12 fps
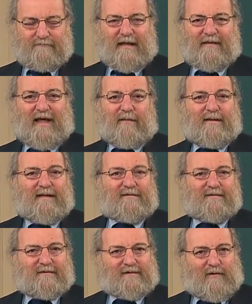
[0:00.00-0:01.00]
That
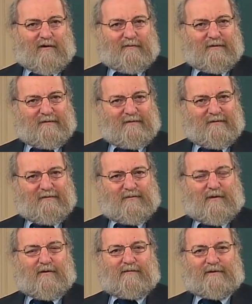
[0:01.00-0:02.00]
means the carbon
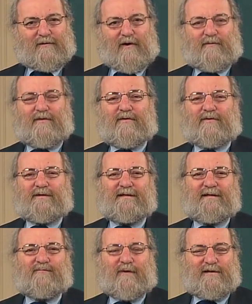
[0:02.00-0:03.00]
12 to carbon
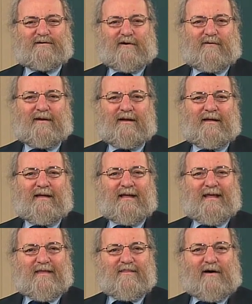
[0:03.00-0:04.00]
13 ratio
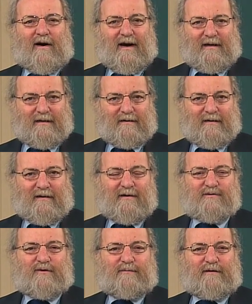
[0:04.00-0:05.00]
in the honey
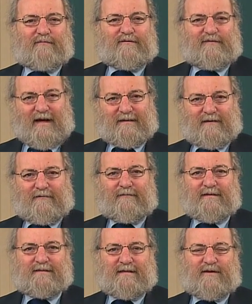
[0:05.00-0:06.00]
should be reflective of
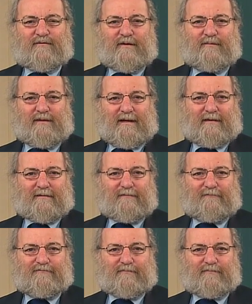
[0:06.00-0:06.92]
a C3 plant.